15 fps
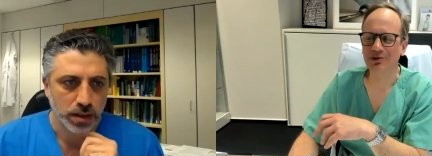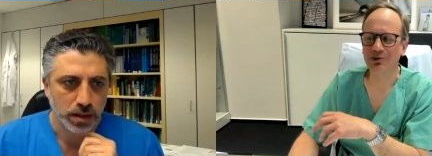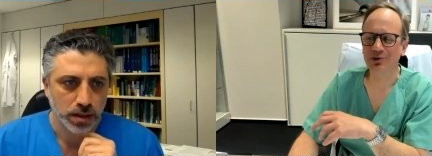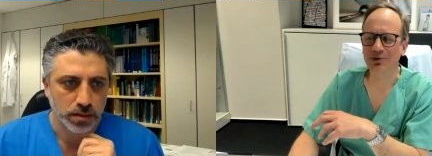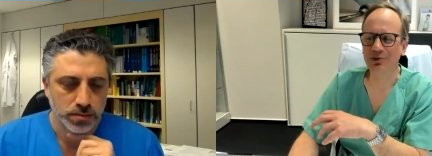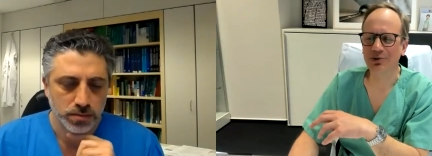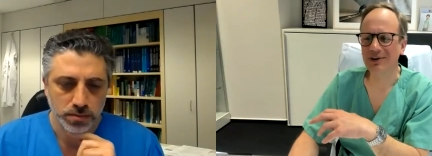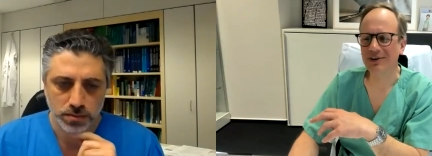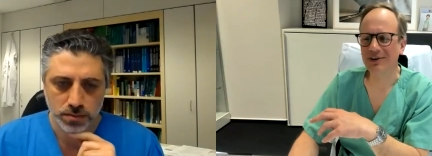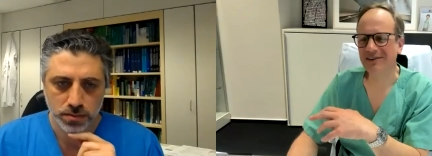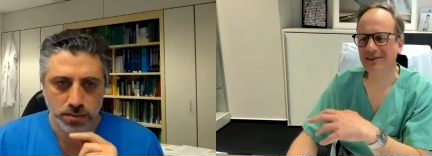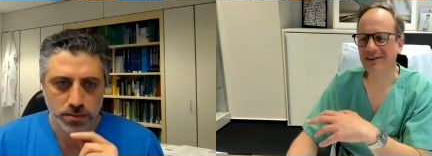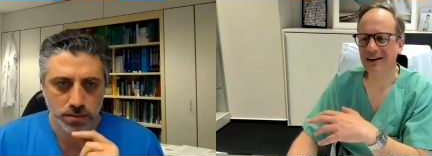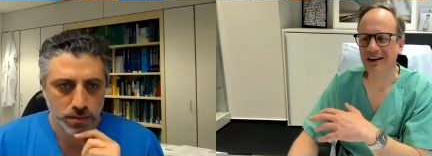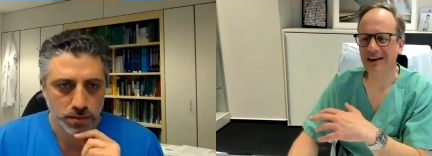Speaker 1: Well, what is,
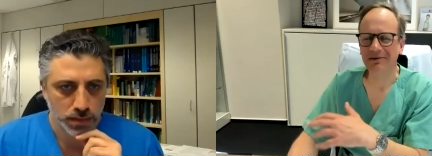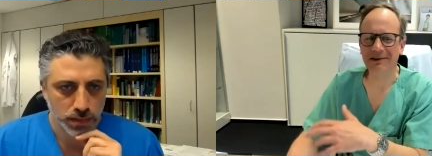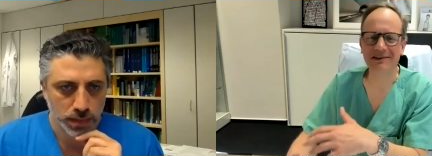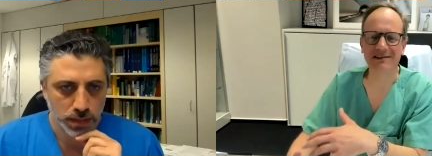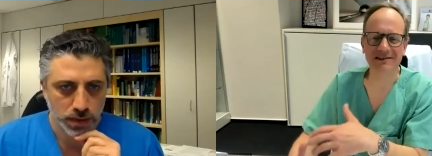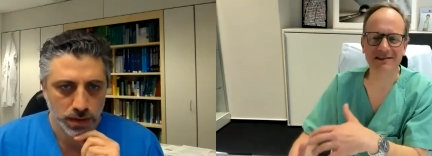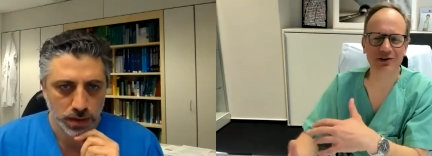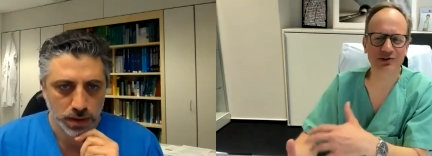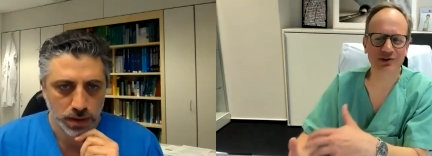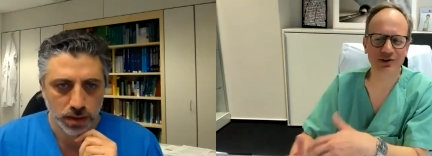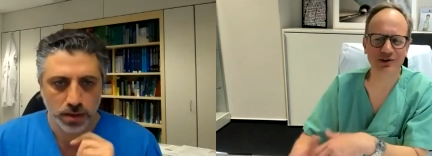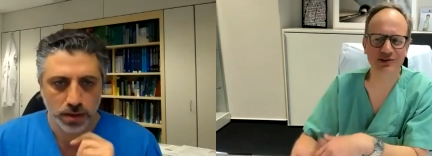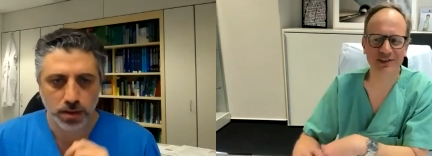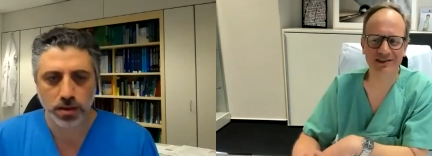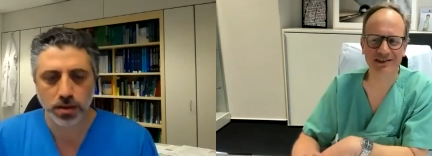I mean, th th
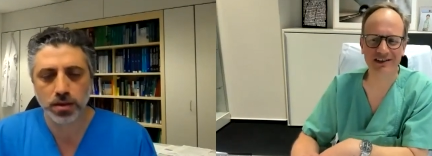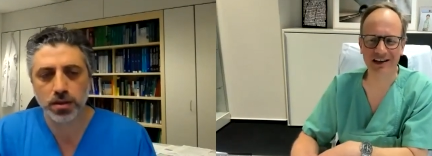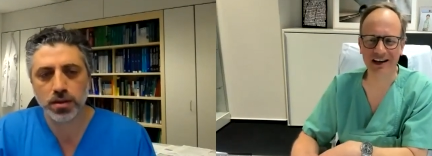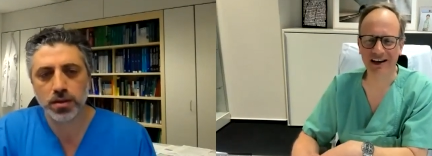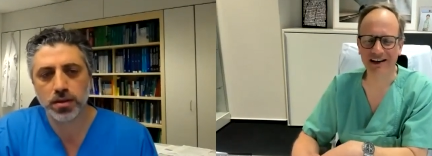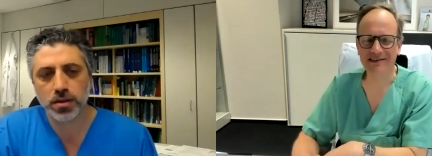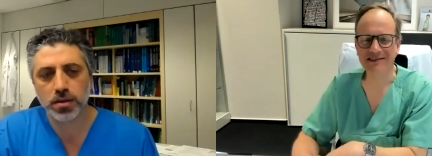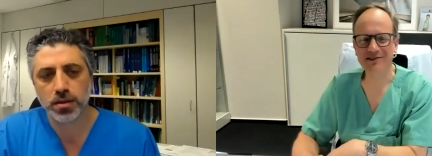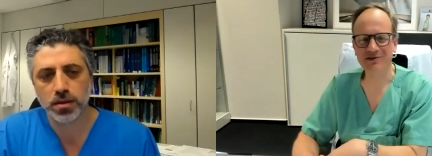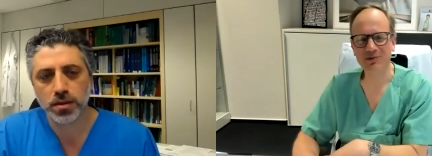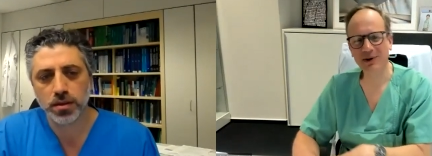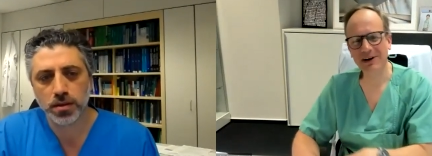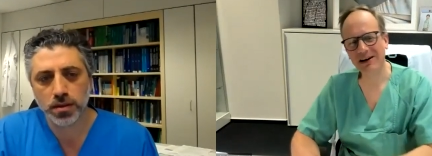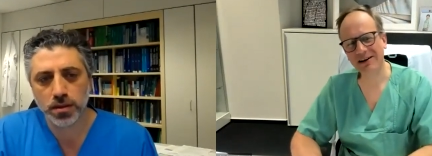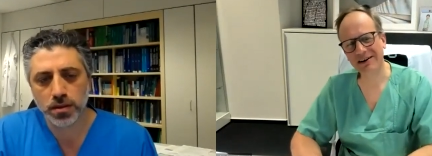those are the cases
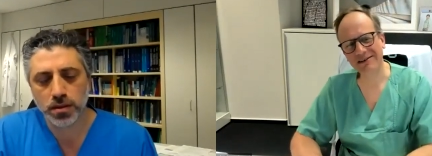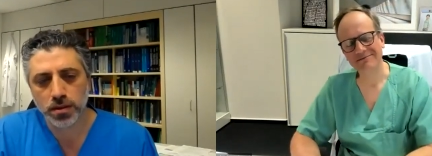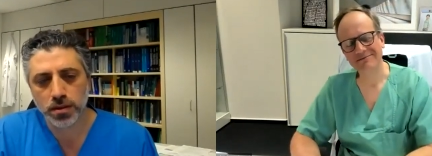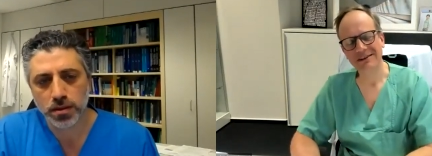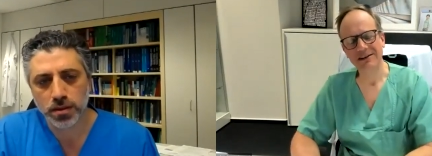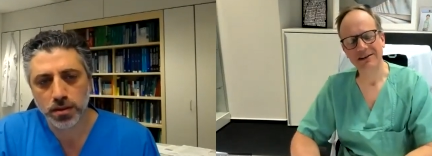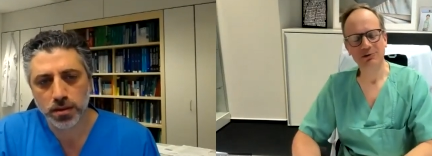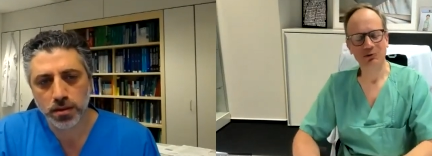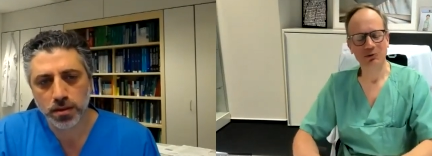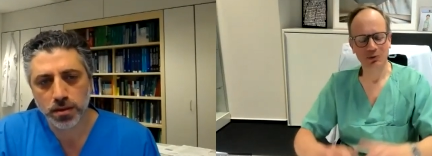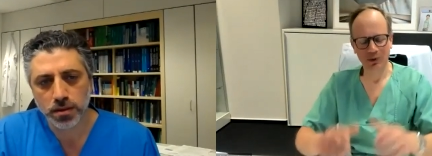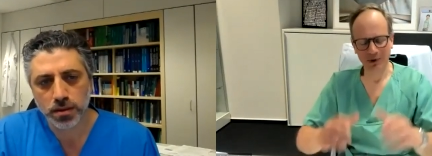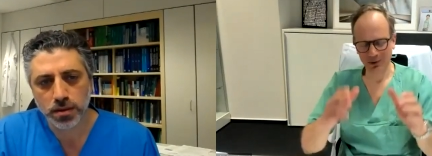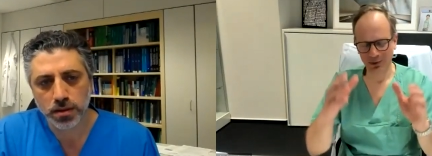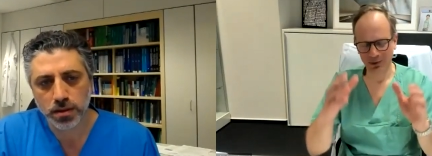where
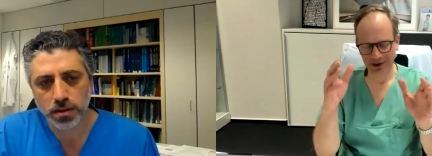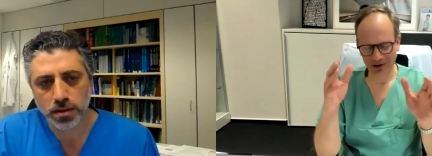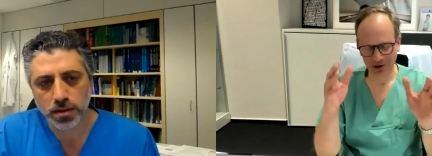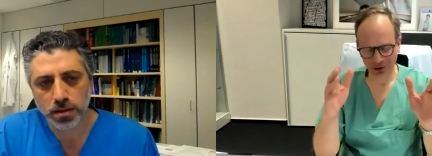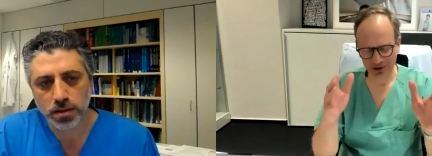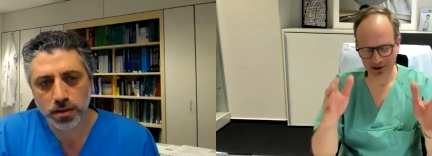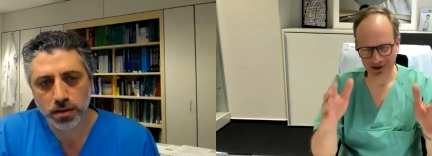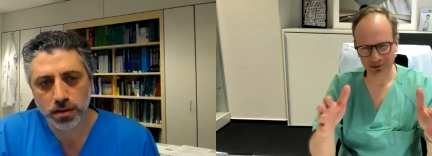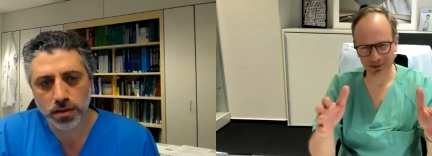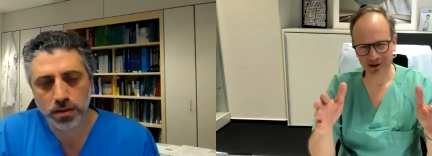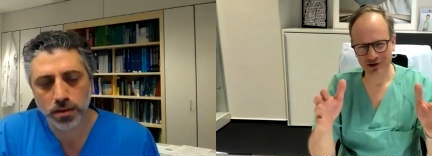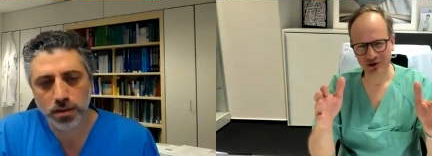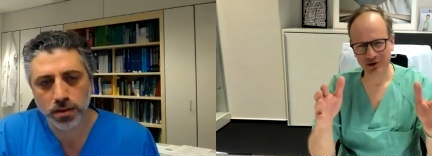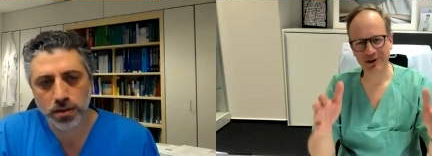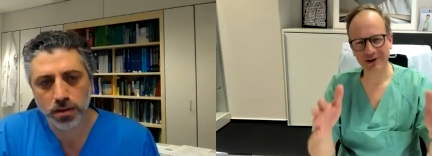we, we know the
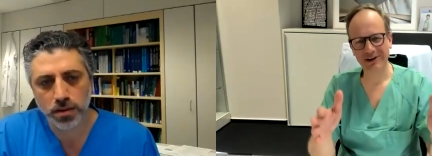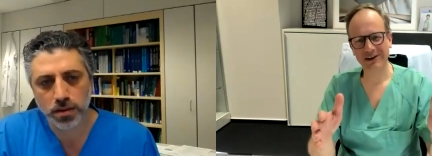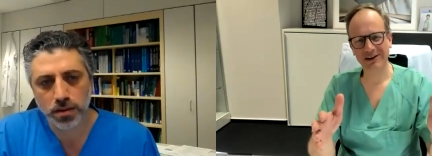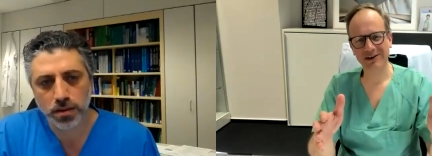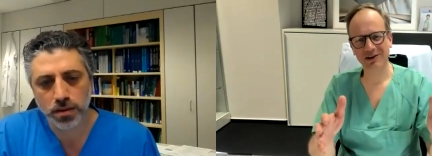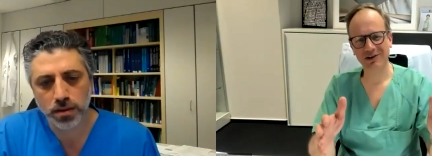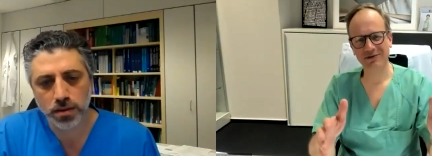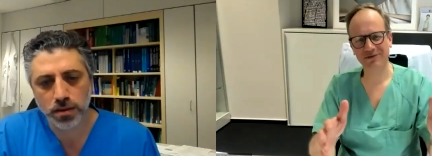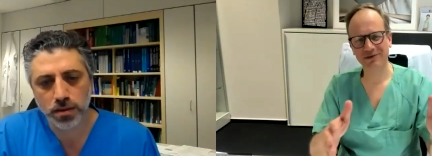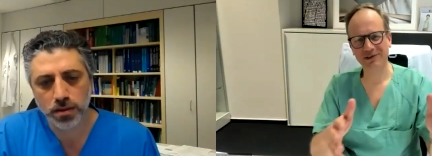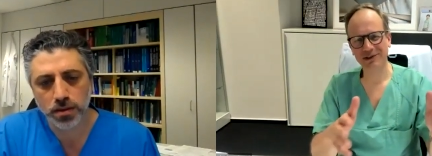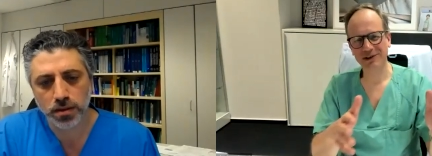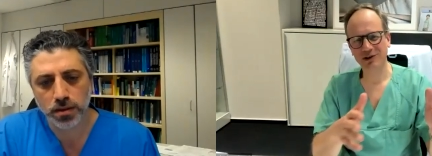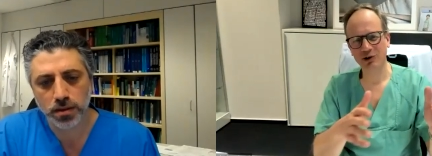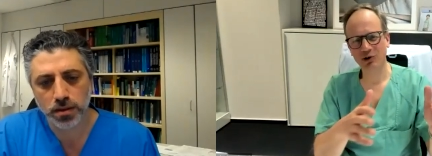majority of
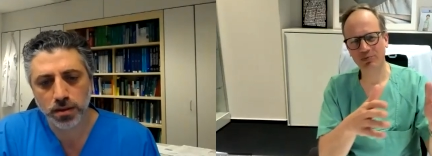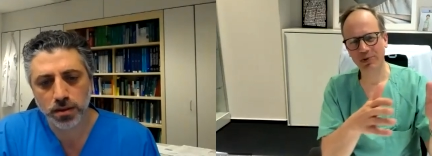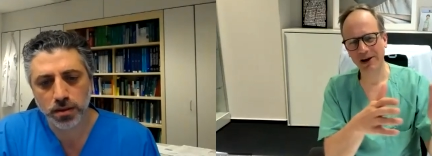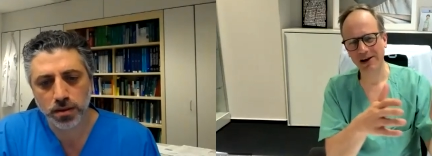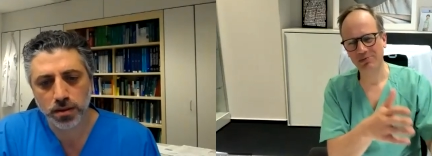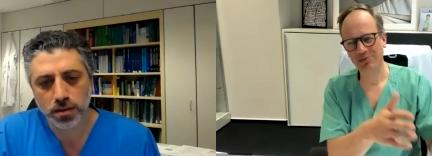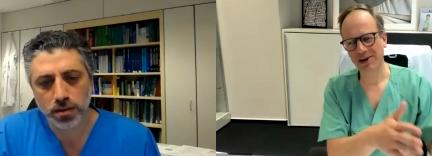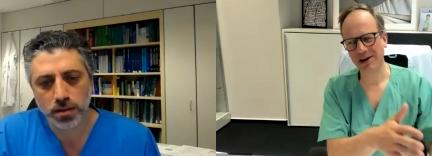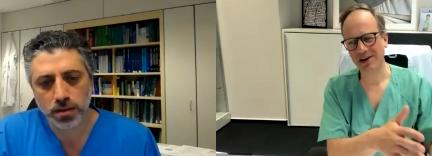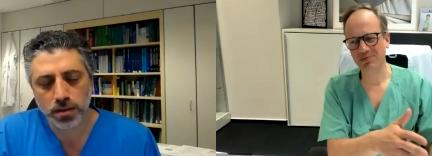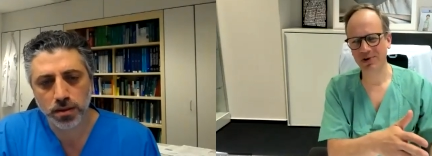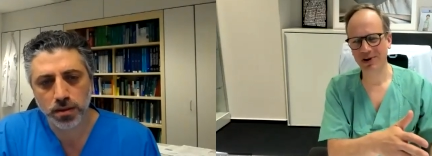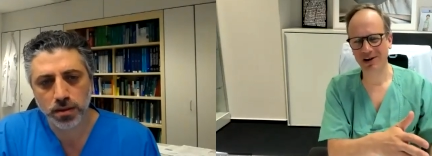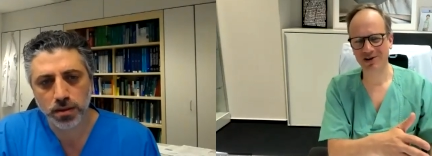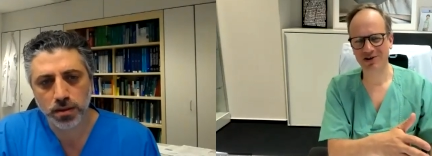low back pain
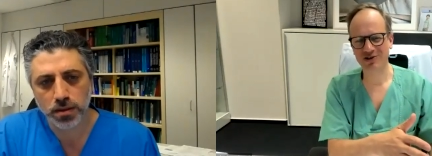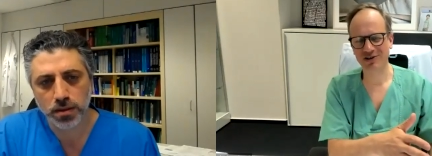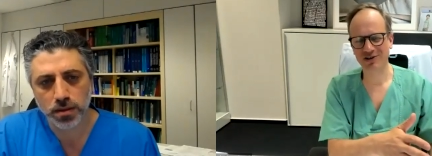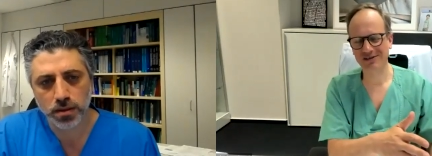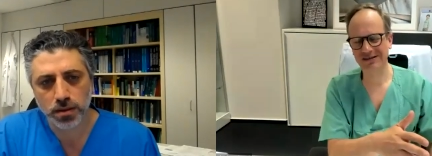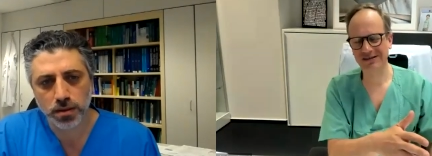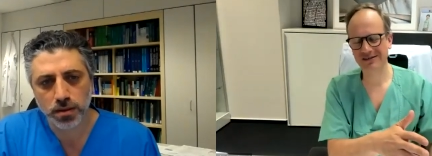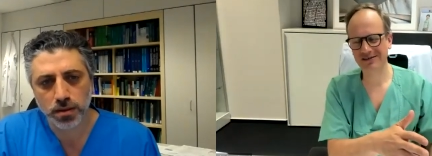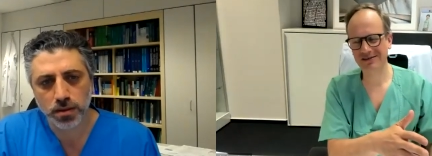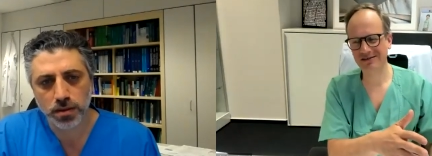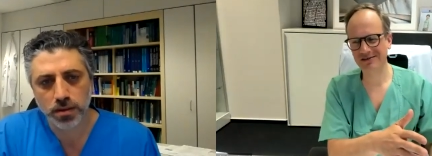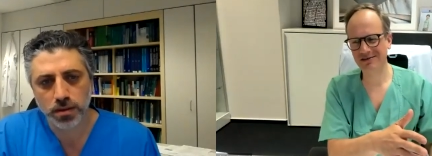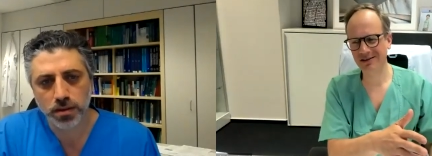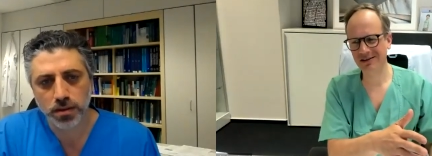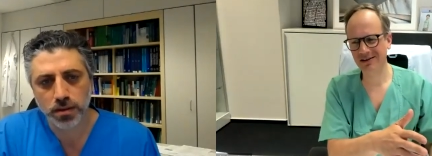patients
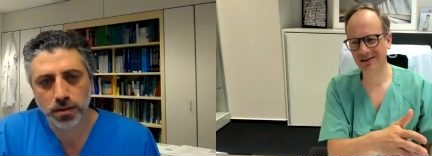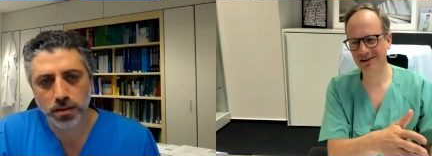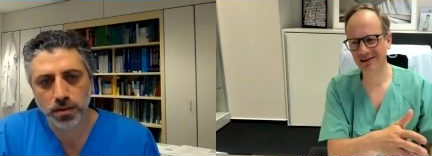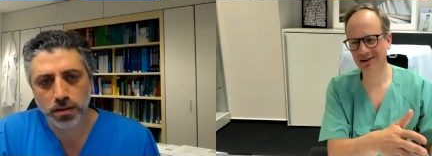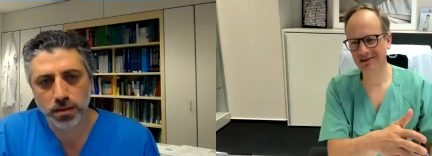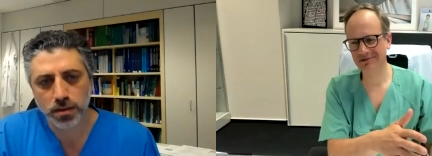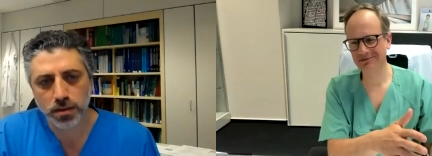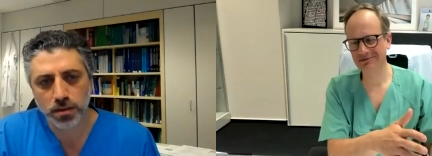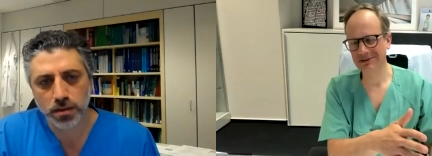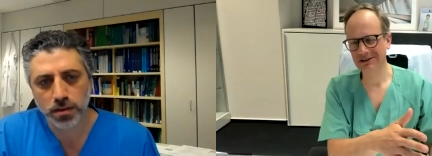uh,